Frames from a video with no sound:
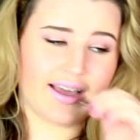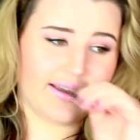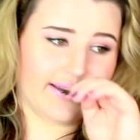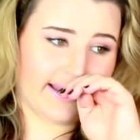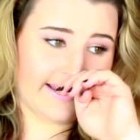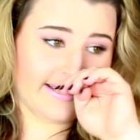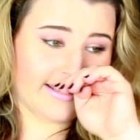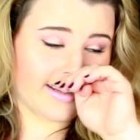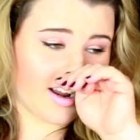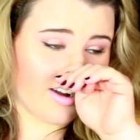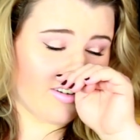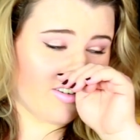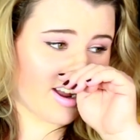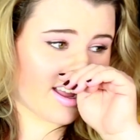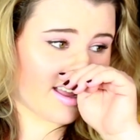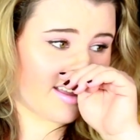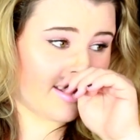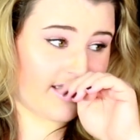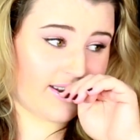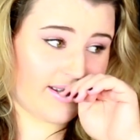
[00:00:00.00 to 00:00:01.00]
You
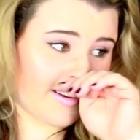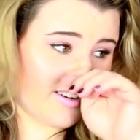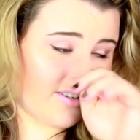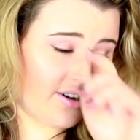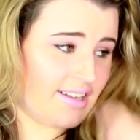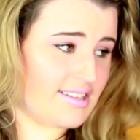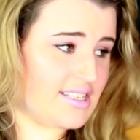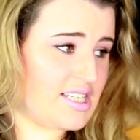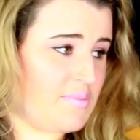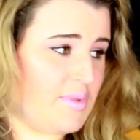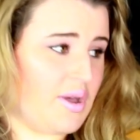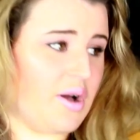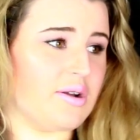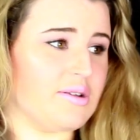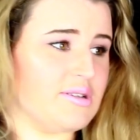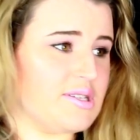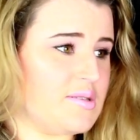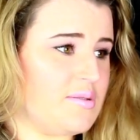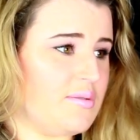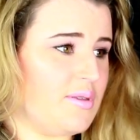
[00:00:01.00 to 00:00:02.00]
know what, to be
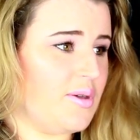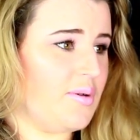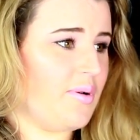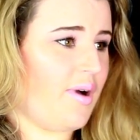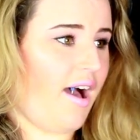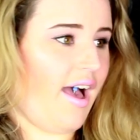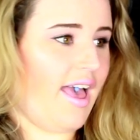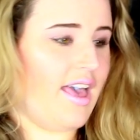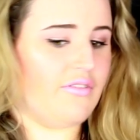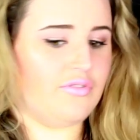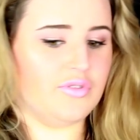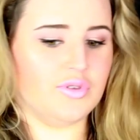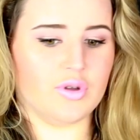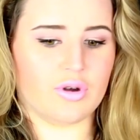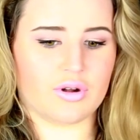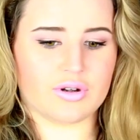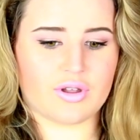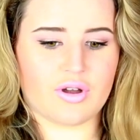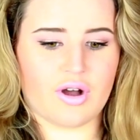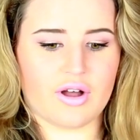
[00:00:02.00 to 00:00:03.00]
honest with you, I have
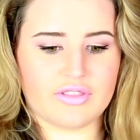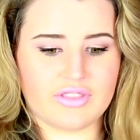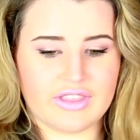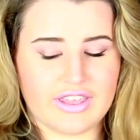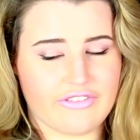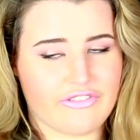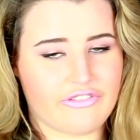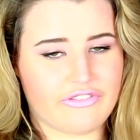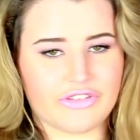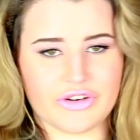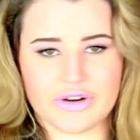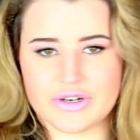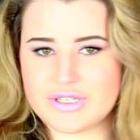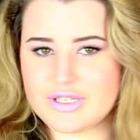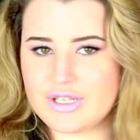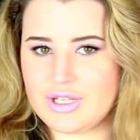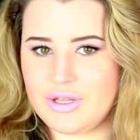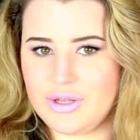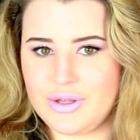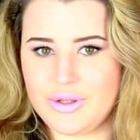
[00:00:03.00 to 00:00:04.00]
not got the
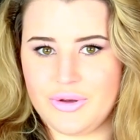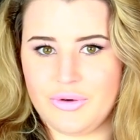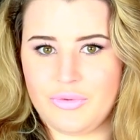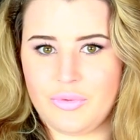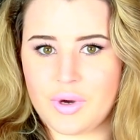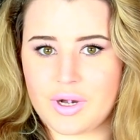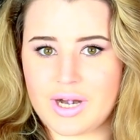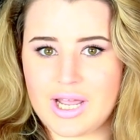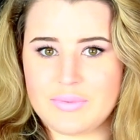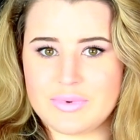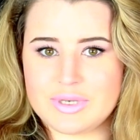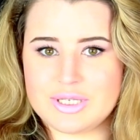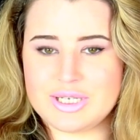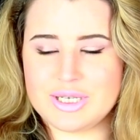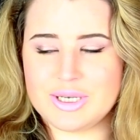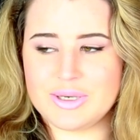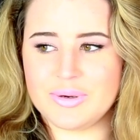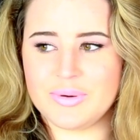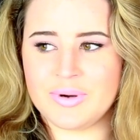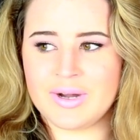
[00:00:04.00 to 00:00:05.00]
first clue of what I would
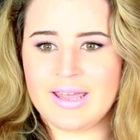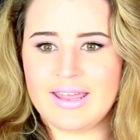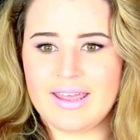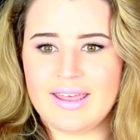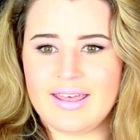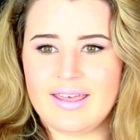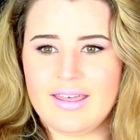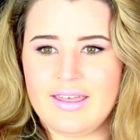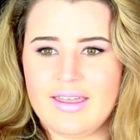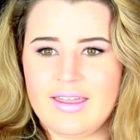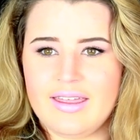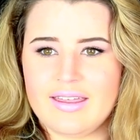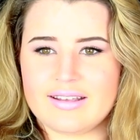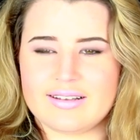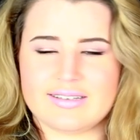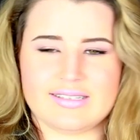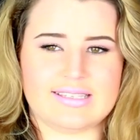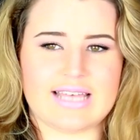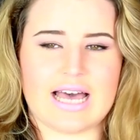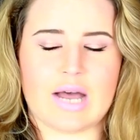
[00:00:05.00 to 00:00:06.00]
do,
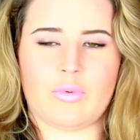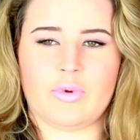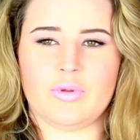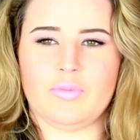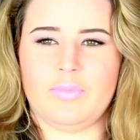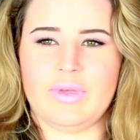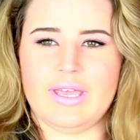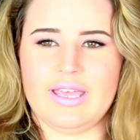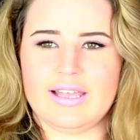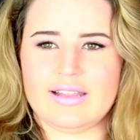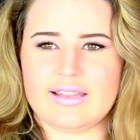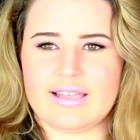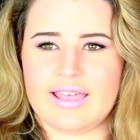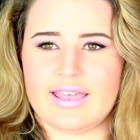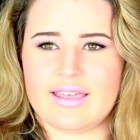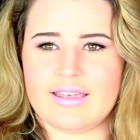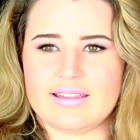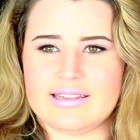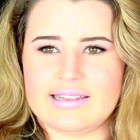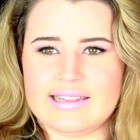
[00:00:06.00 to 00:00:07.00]
because that would be
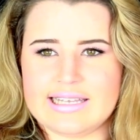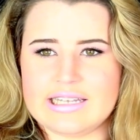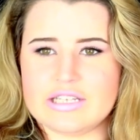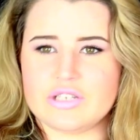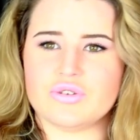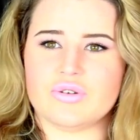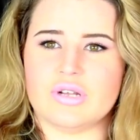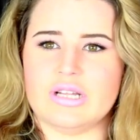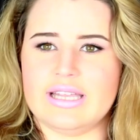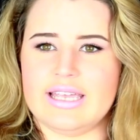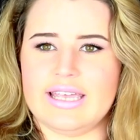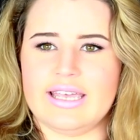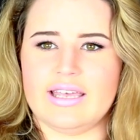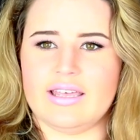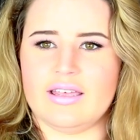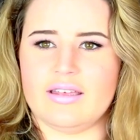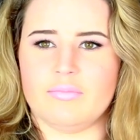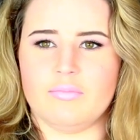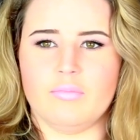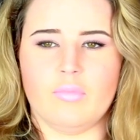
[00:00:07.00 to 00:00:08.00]
like
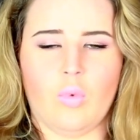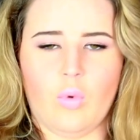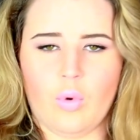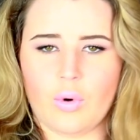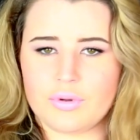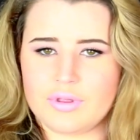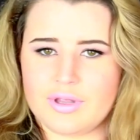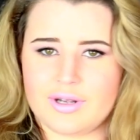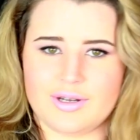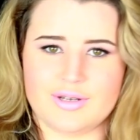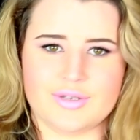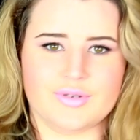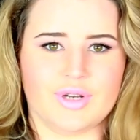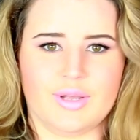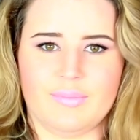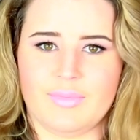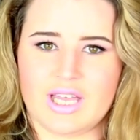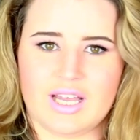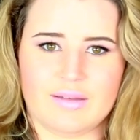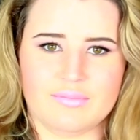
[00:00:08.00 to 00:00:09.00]
literally more than a
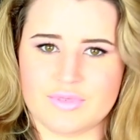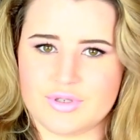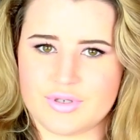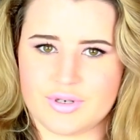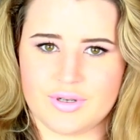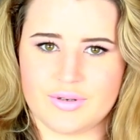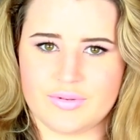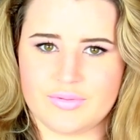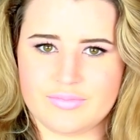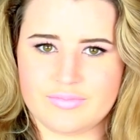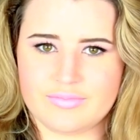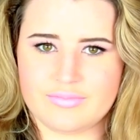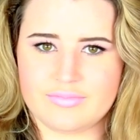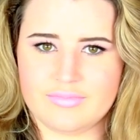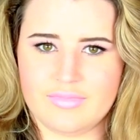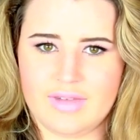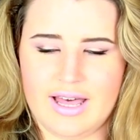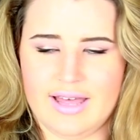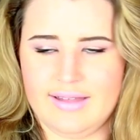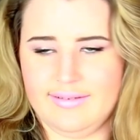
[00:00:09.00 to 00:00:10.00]
dream come true,
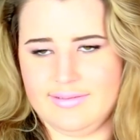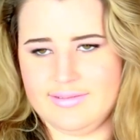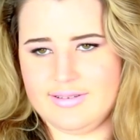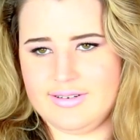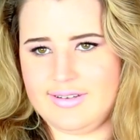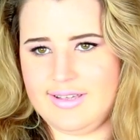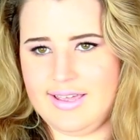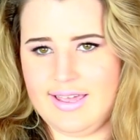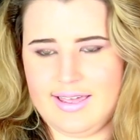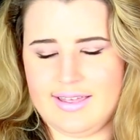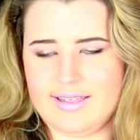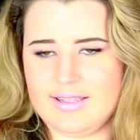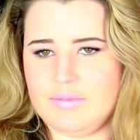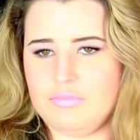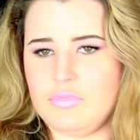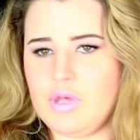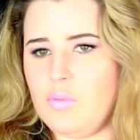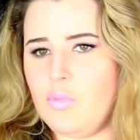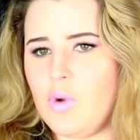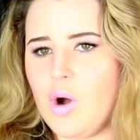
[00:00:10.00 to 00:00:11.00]
and
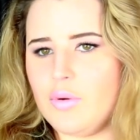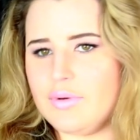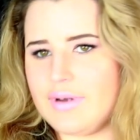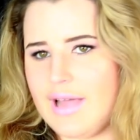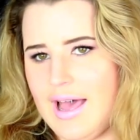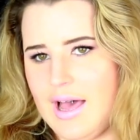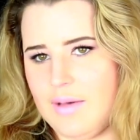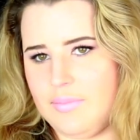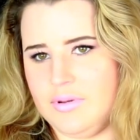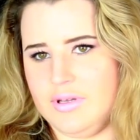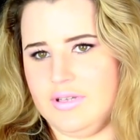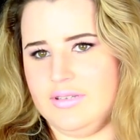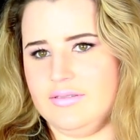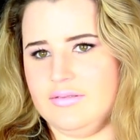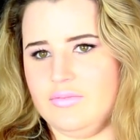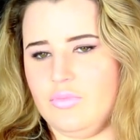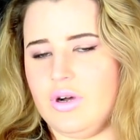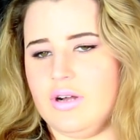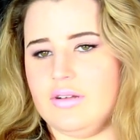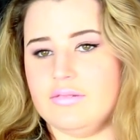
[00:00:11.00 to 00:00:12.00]
it won't
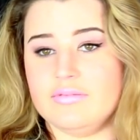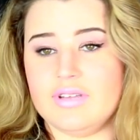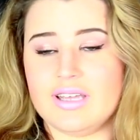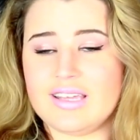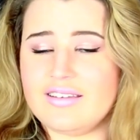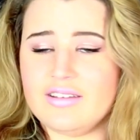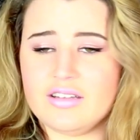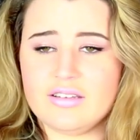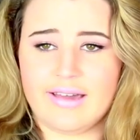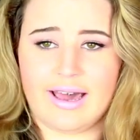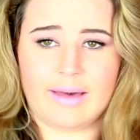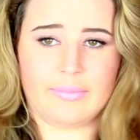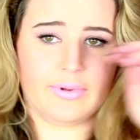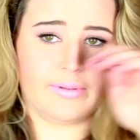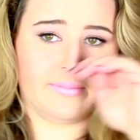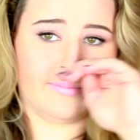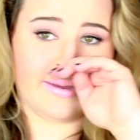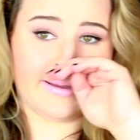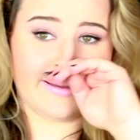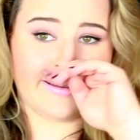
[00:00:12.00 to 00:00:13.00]
happen. Well, it could
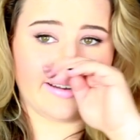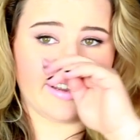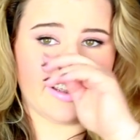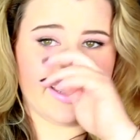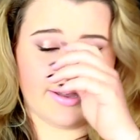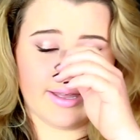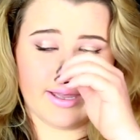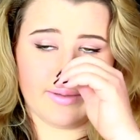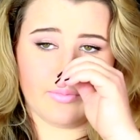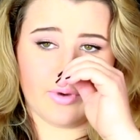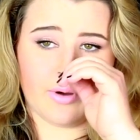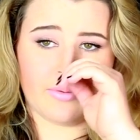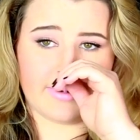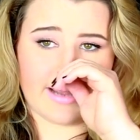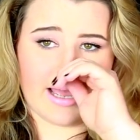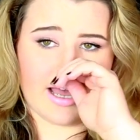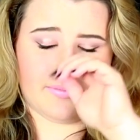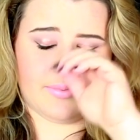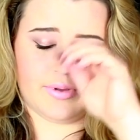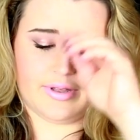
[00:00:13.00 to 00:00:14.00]
happen, but it
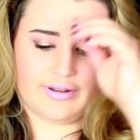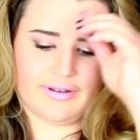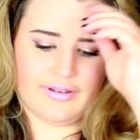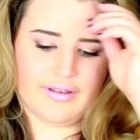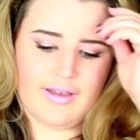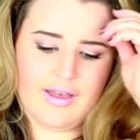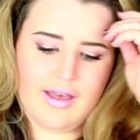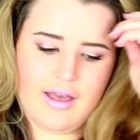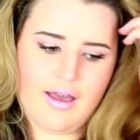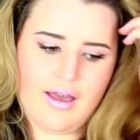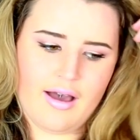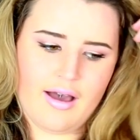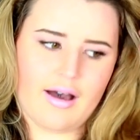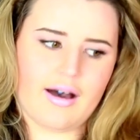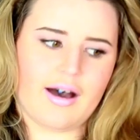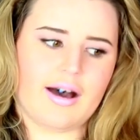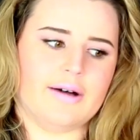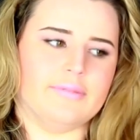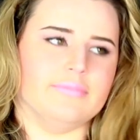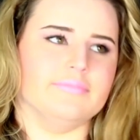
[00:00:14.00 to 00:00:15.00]
won't happen
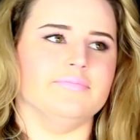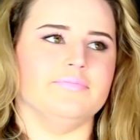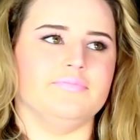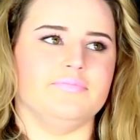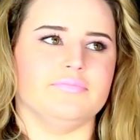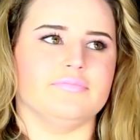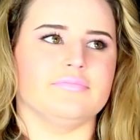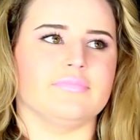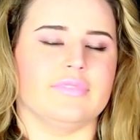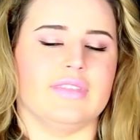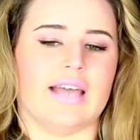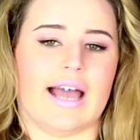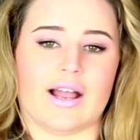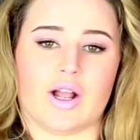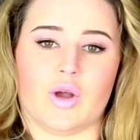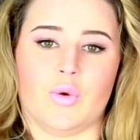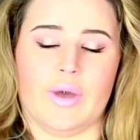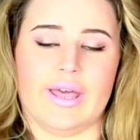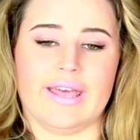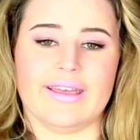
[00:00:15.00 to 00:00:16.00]

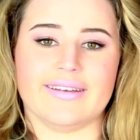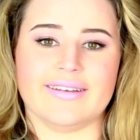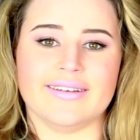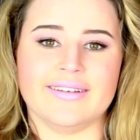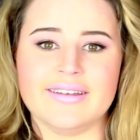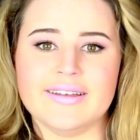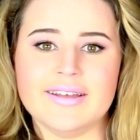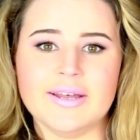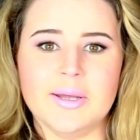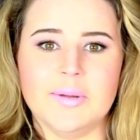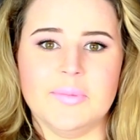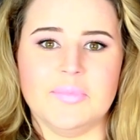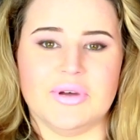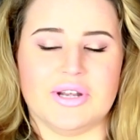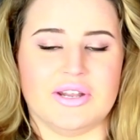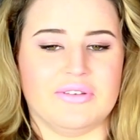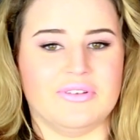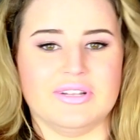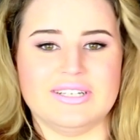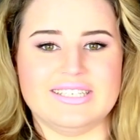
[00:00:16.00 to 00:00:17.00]
that quick.
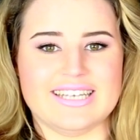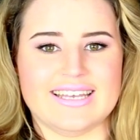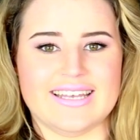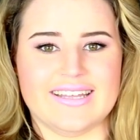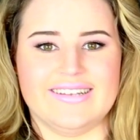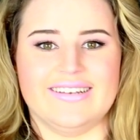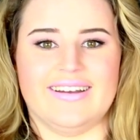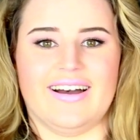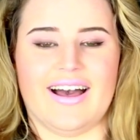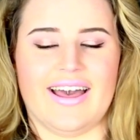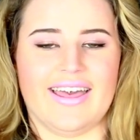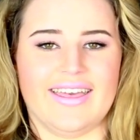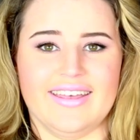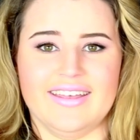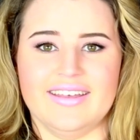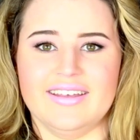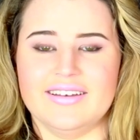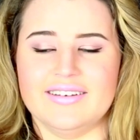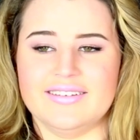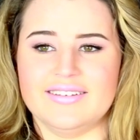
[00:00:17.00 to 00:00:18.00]
But if it did,
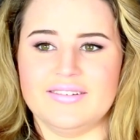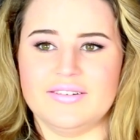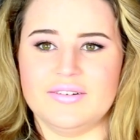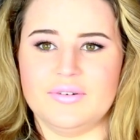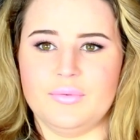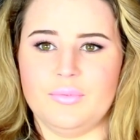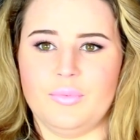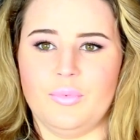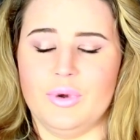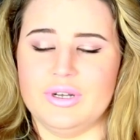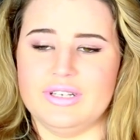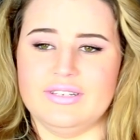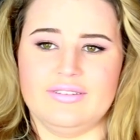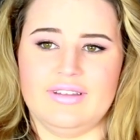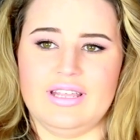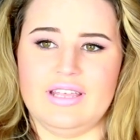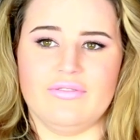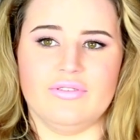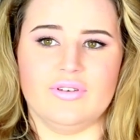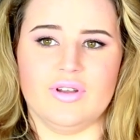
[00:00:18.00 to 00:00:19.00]
I
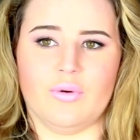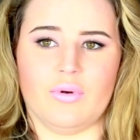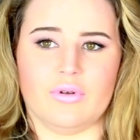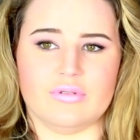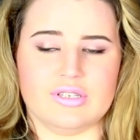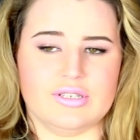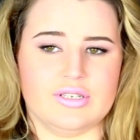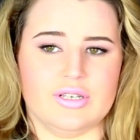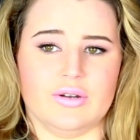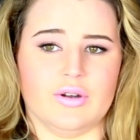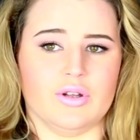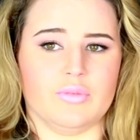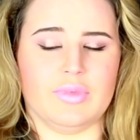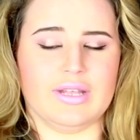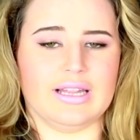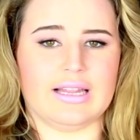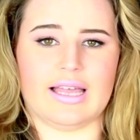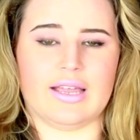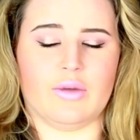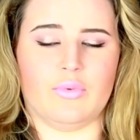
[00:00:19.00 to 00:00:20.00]
wouldn't even know what to do. It'd
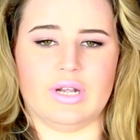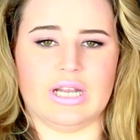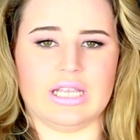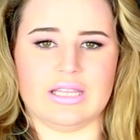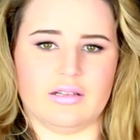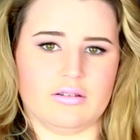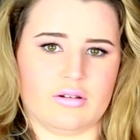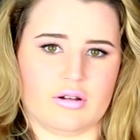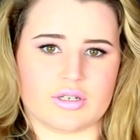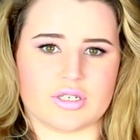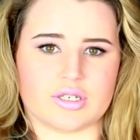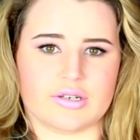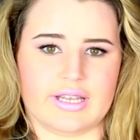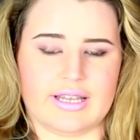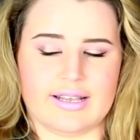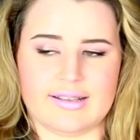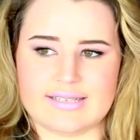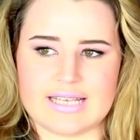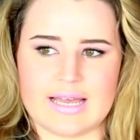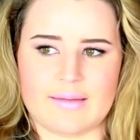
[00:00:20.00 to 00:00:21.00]
be like winning the
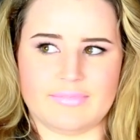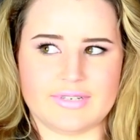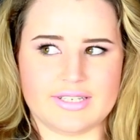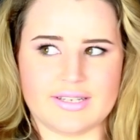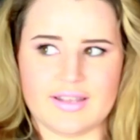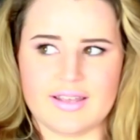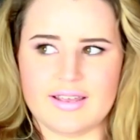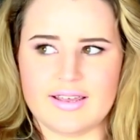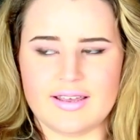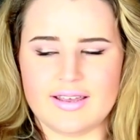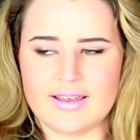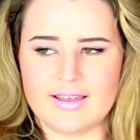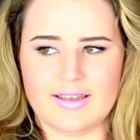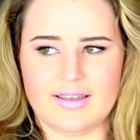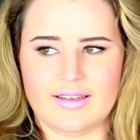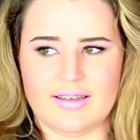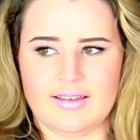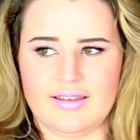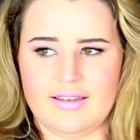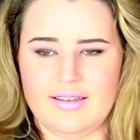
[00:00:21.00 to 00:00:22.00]
lottery, except
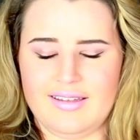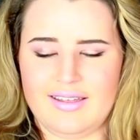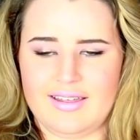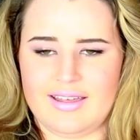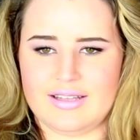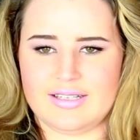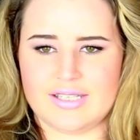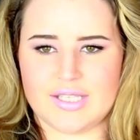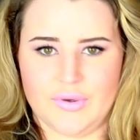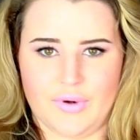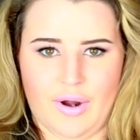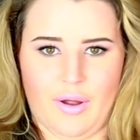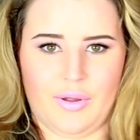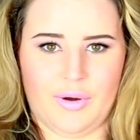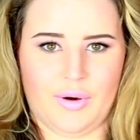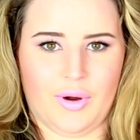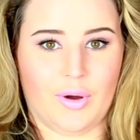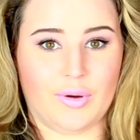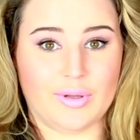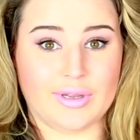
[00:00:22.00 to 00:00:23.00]
it's throughout
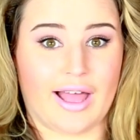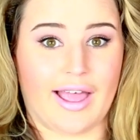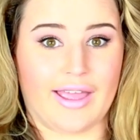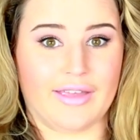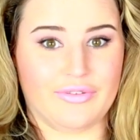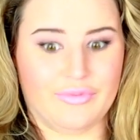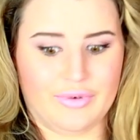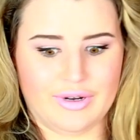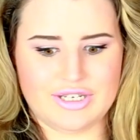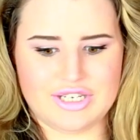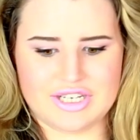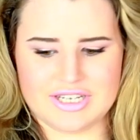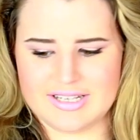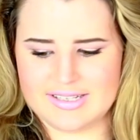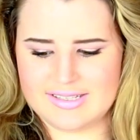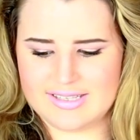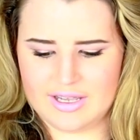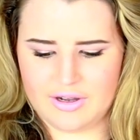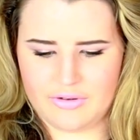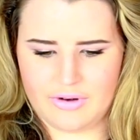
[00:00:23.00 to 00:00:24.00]
your whole life, which
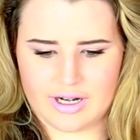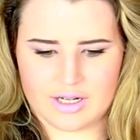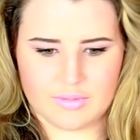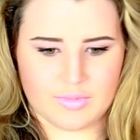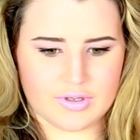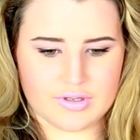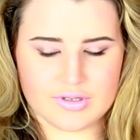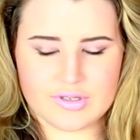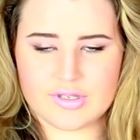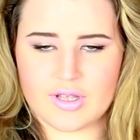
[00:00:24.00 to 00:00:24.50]
is incredible.